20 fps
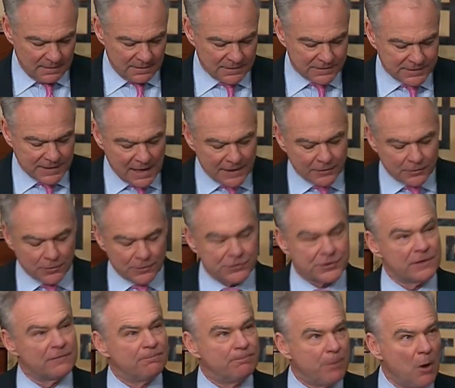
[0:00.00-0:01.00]

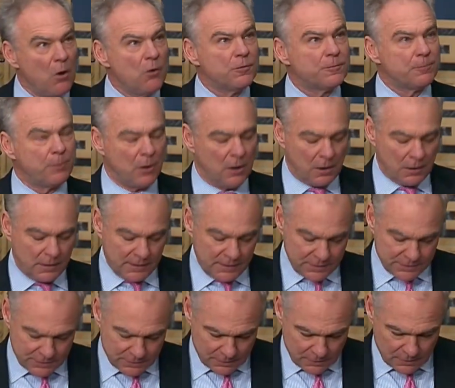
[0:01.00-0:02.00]
senators of both
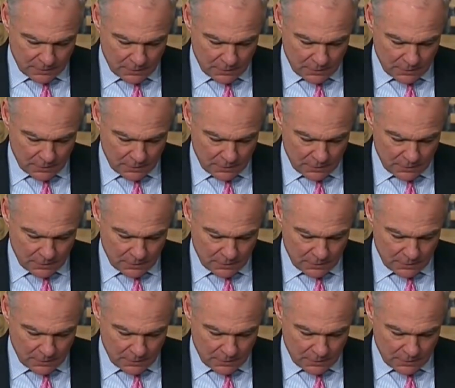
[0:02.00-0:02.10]
parties